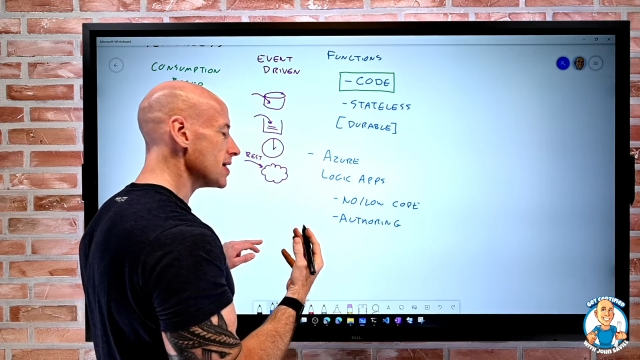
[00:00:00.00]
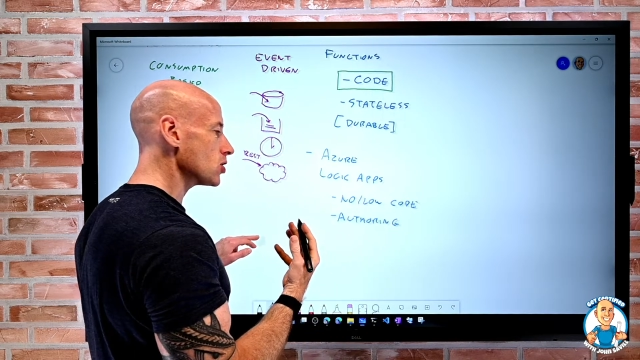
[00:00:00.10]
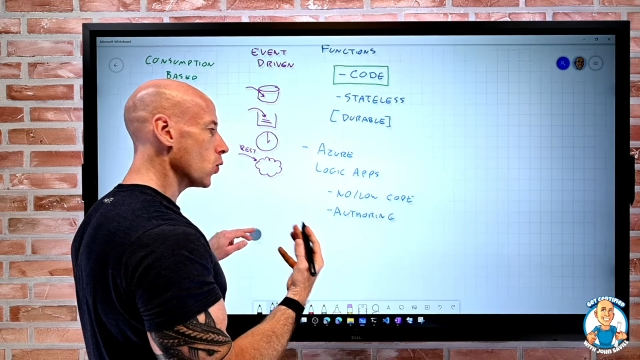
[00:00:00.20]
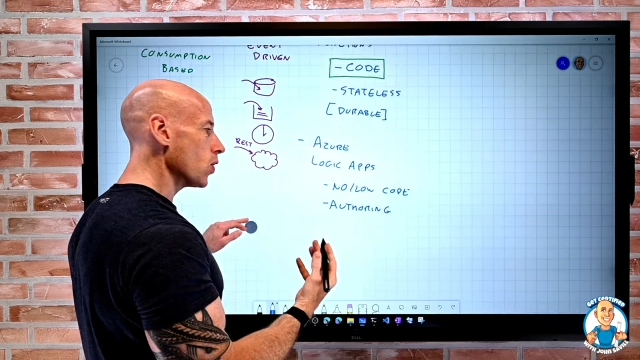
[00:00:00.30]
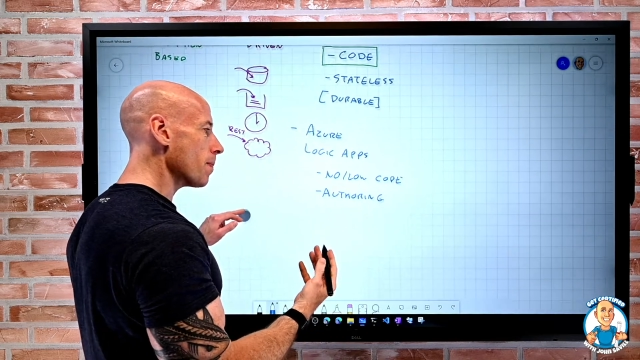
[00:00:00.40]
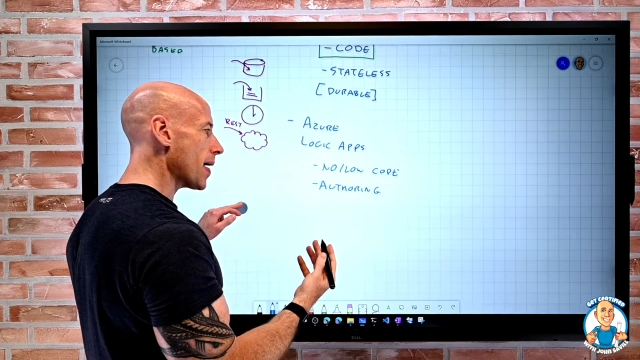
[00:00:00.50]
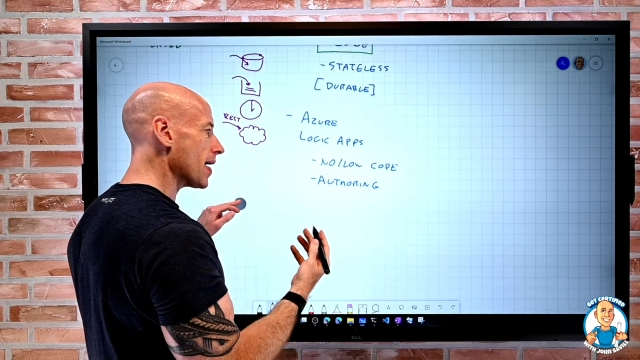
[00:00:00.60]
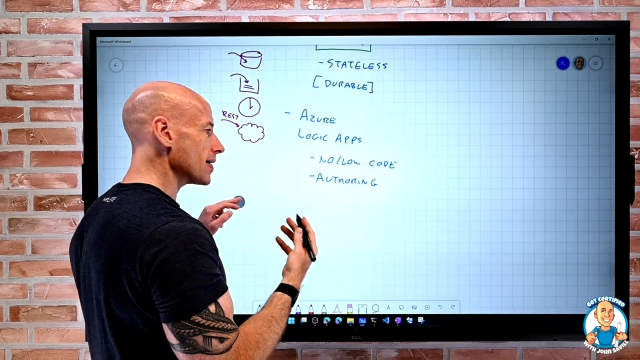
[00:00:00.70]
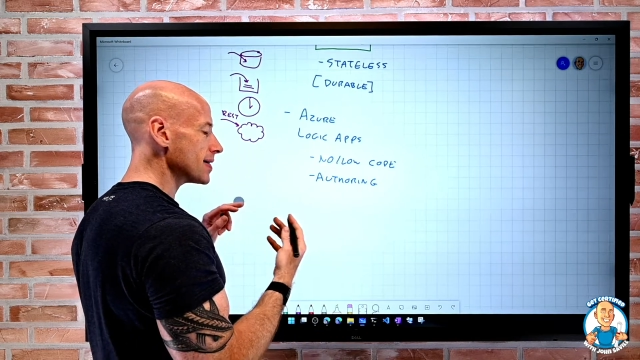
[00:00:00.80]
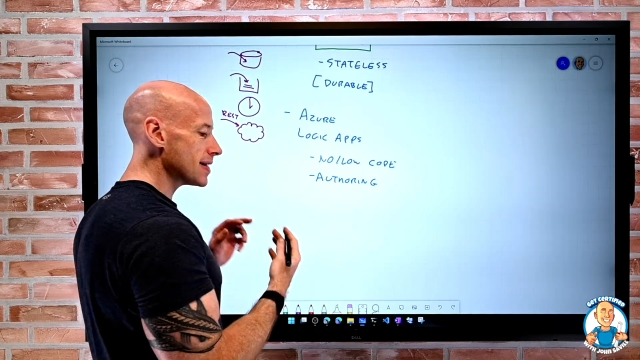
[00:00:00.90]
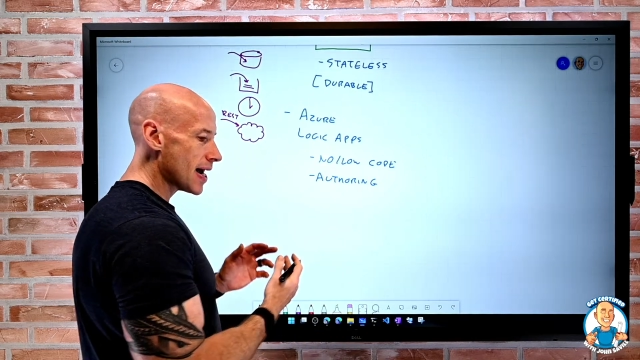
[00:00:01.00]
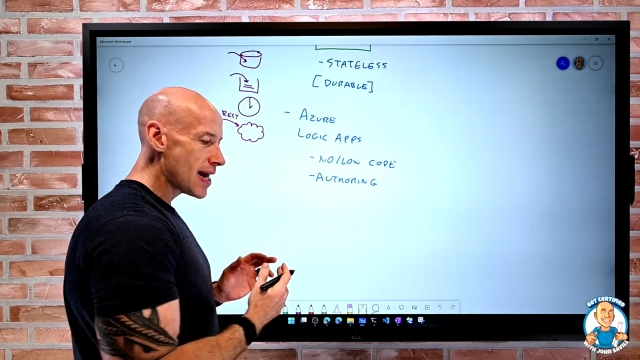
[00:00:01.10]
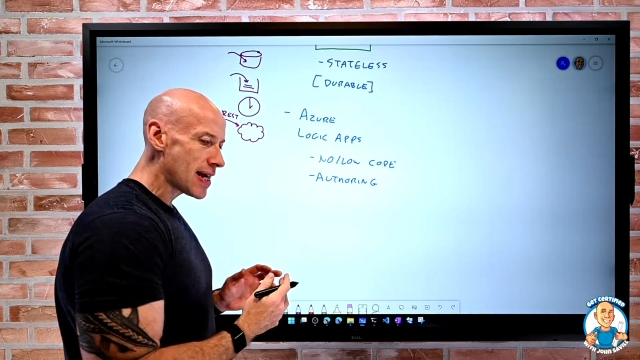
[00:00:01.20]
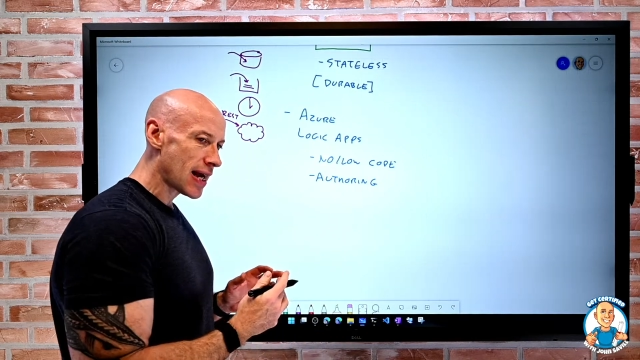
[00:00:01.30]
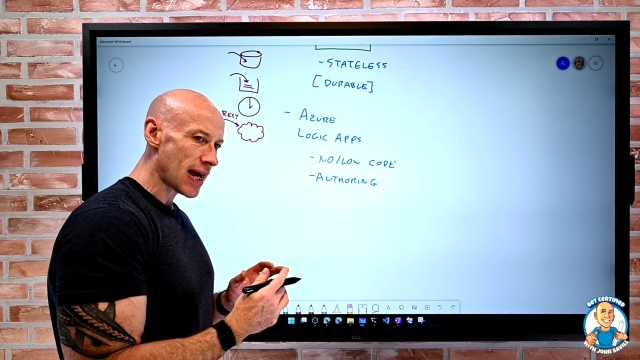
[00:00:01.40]
it's all about
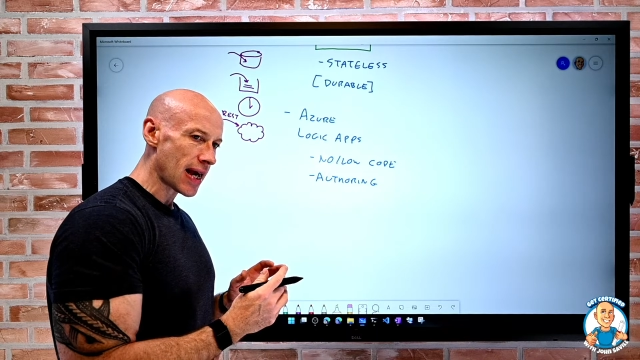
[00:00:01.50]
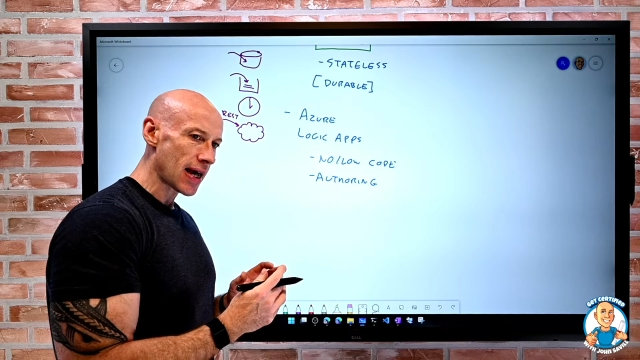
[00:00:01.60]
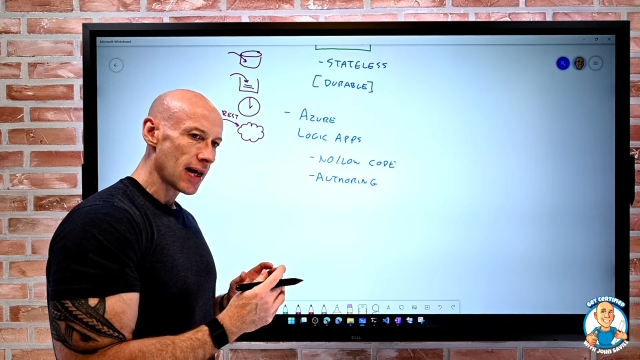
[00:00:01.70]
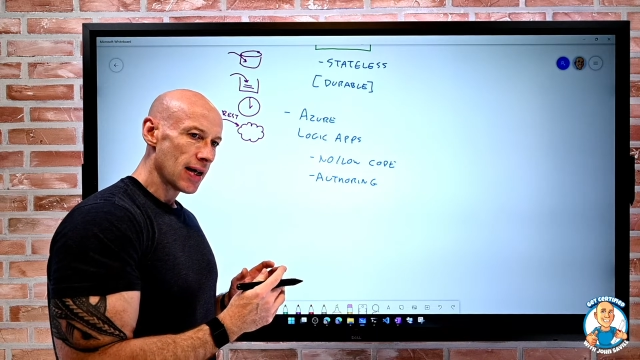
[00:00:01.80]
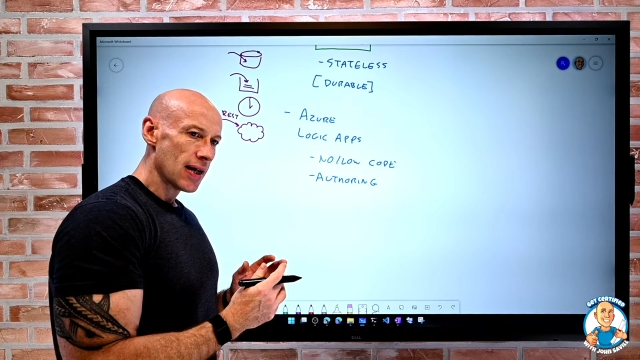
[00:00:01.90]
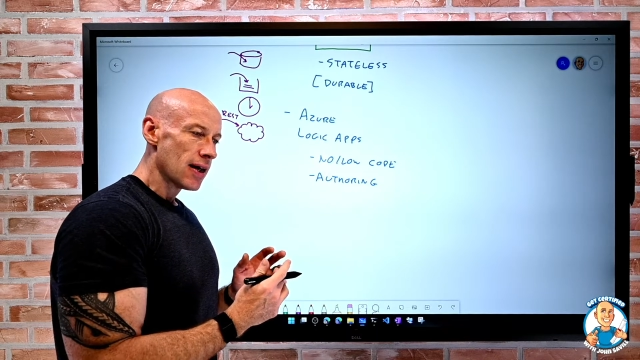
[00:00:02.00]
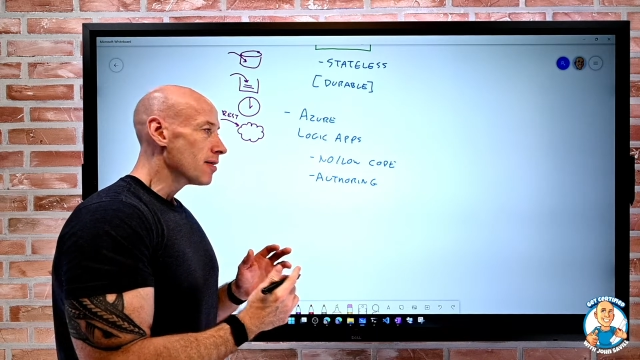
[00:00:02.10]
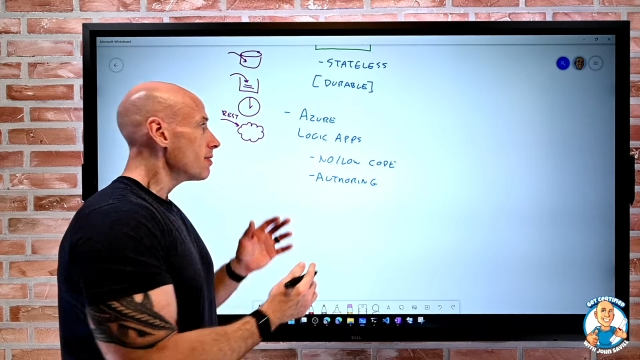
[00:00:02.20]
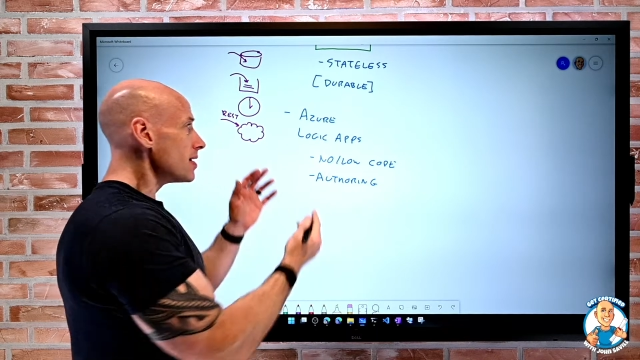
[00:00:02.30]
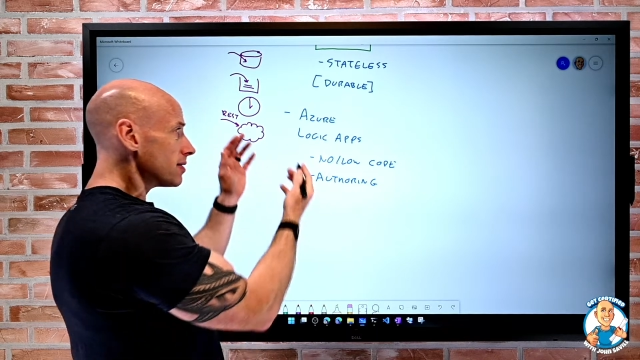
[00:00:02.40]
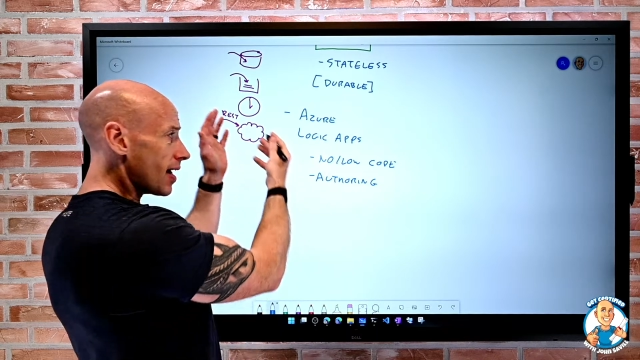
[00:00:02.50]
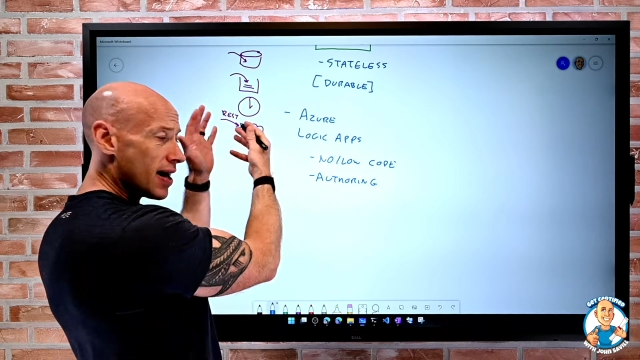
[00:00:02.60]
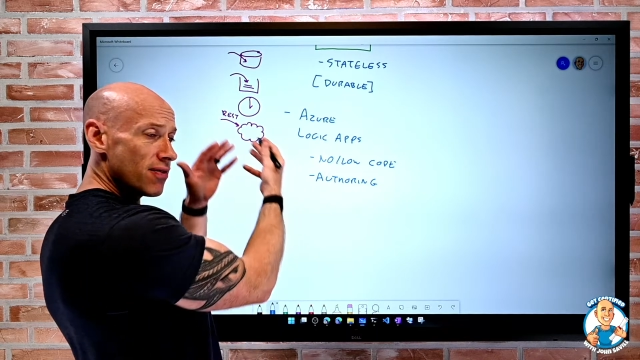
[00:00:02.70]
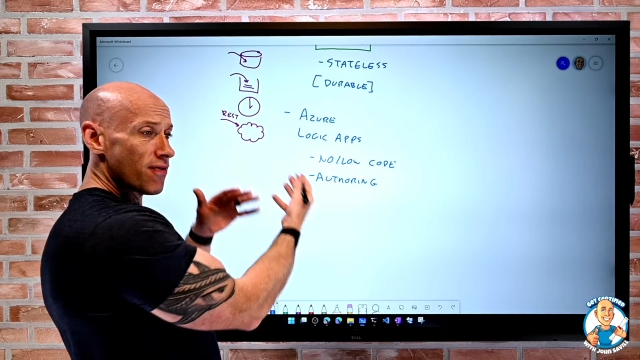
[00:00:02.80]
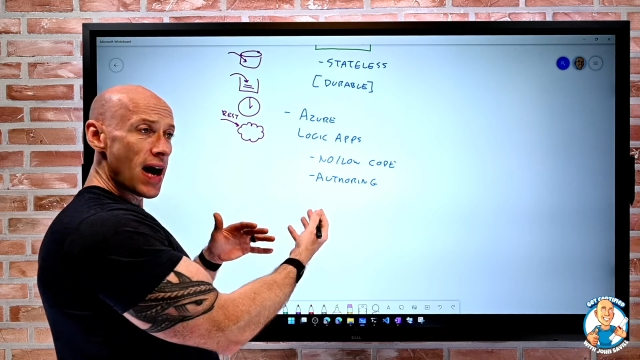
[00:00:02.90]
taking there's
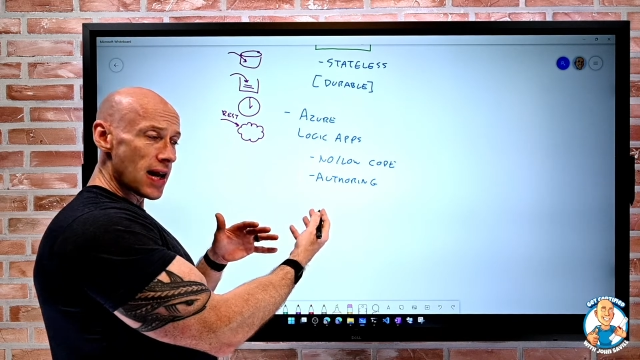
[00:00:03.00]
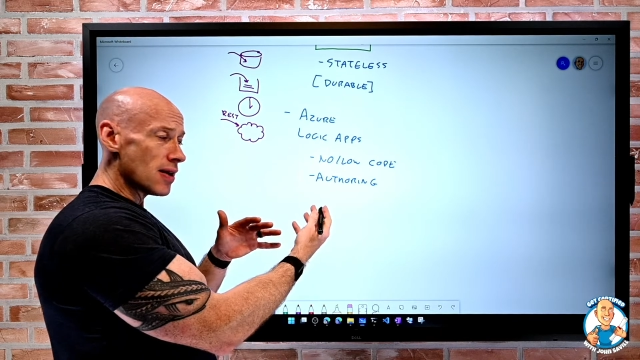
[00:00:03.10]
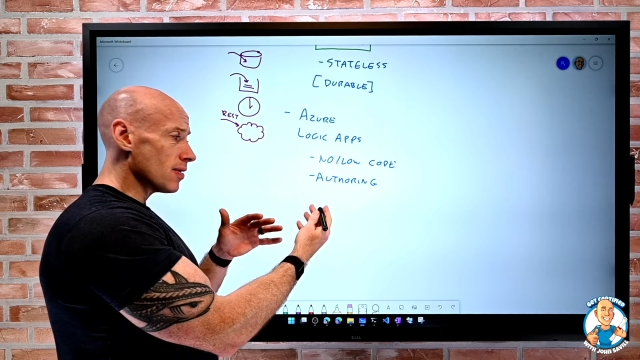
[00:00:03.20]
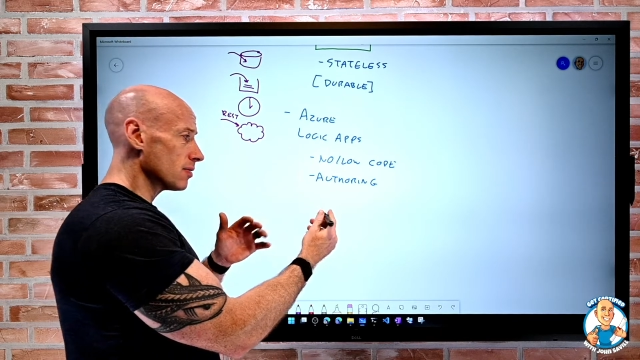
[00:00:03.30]
that event